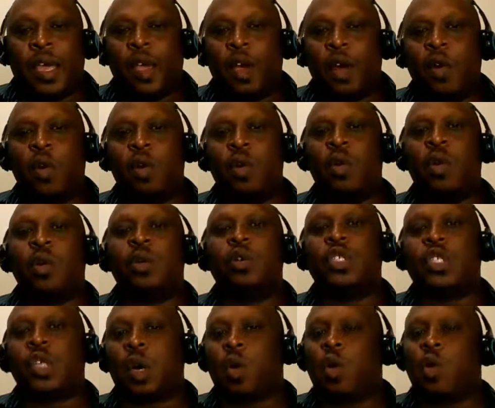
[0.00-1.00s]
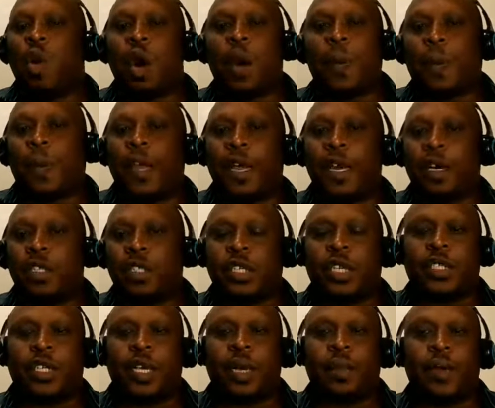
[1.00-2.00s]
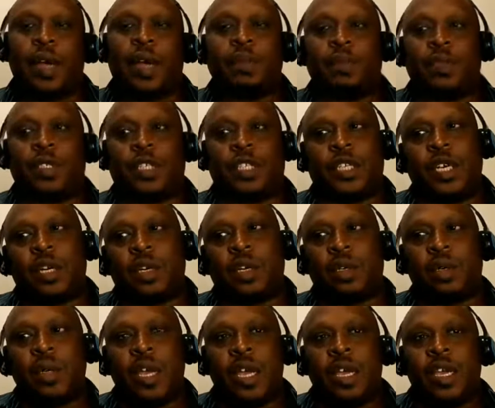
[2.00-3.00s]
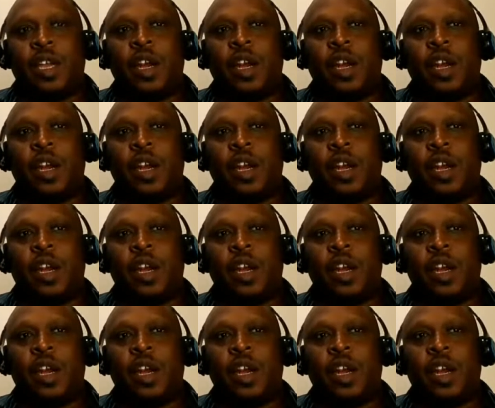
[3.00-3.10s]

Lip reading: who are players, because I'm still,